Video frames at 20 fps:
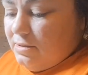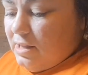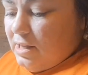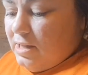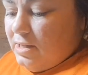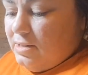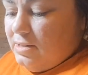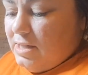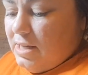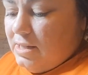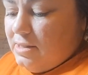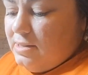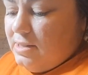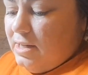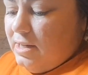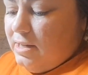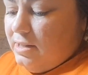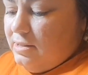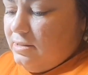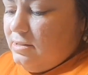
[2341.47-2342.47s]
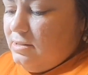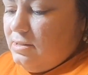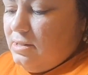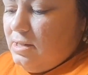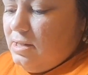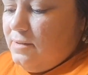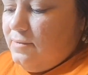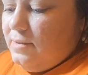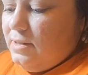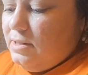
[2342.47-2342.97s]
it done in like 10
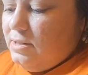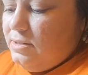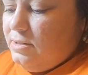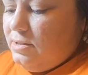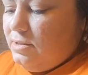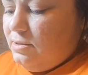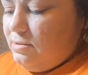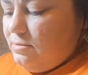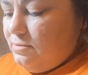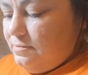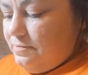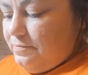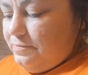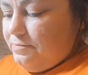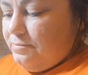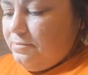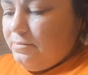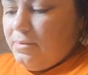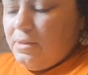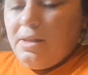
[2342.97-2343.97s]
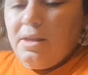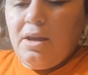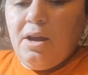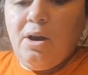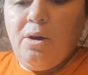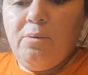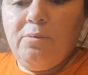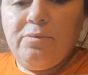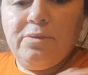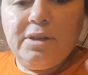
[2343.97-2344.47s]
seconds, not even, so
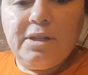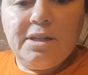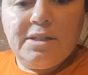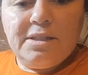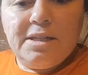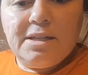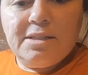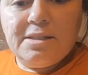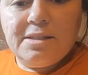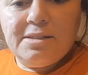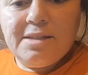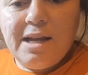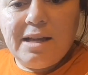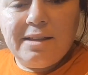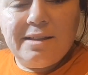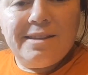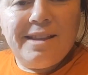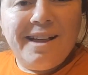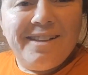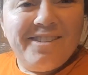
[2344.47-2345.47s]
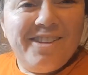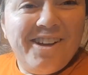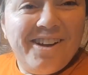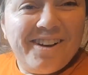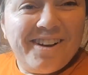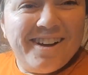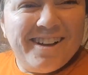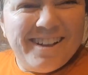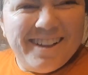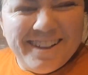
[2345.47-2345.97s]
hopefully it takes
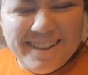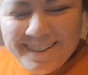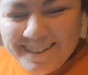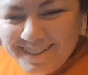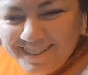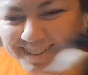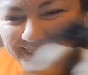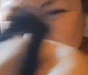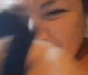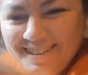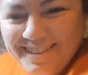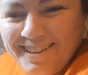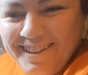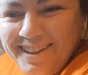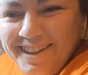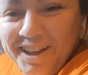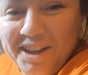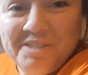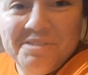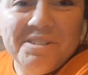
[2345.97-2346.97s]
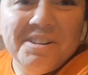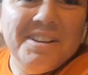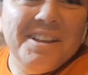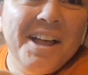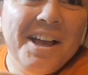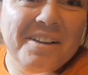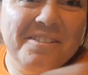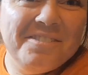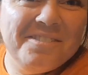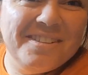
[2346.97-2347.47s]
exactly that long
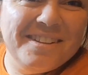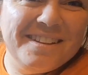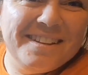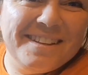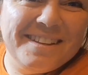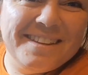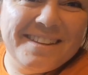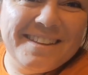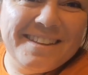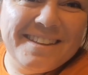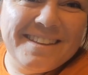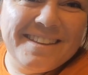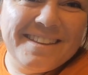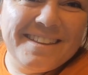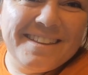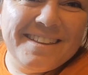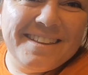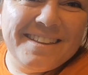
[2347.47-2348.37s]
in real life.